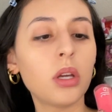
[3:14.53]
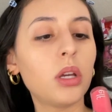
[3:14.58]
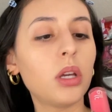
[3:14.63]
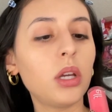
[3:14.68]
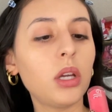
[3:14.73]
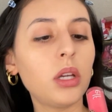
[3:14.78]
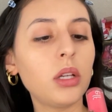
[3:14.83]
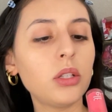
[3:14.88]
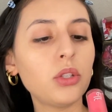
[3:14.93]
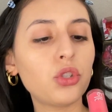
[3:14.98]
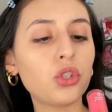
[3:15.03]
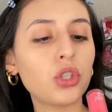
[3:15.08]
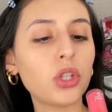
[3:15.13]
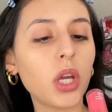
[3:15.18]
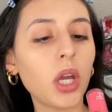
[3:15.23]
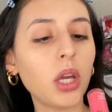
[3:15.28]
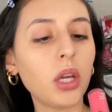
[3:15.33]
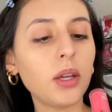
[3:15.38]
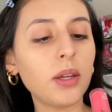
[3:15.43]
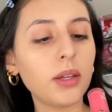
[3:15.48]
in
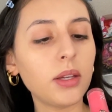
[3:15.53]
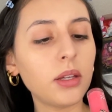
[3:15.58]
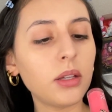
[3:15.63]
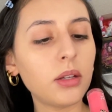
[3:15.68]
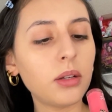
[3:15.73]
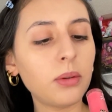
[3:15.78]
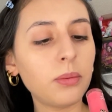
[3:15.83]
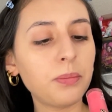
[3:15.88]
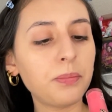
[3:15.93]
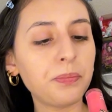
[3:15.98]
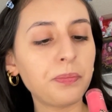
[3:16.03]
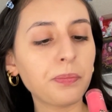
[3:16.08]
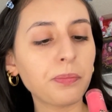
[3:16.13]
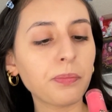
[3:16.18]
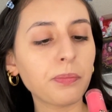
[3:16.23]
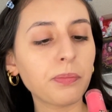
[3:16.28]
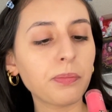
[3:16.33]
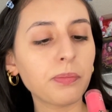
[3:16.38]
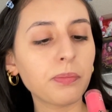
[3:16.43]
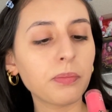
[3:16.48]
shade
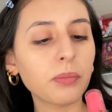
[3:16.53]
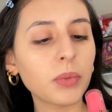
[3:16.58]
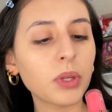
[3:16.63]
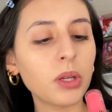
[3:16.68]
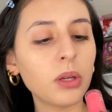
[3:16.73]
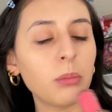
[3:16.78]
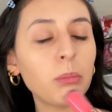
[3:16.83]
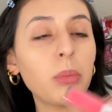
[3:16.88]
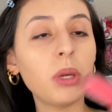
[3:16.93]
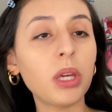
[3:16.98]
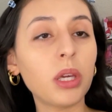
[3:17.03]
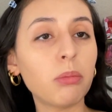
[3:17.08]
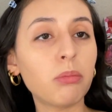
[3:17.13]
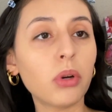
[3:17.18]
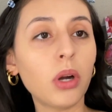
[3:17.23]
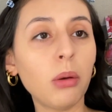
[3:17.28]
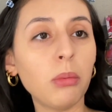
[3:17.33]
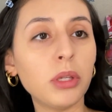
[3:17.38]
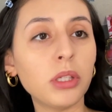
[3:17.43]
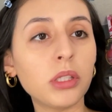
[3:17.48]
Pinky
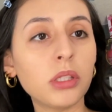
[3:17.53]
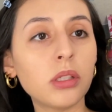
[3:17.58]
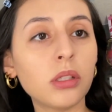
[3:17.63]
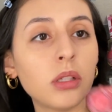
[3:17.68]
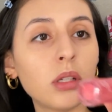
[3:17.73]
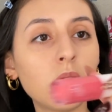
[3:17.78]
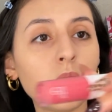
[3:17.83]
Promise.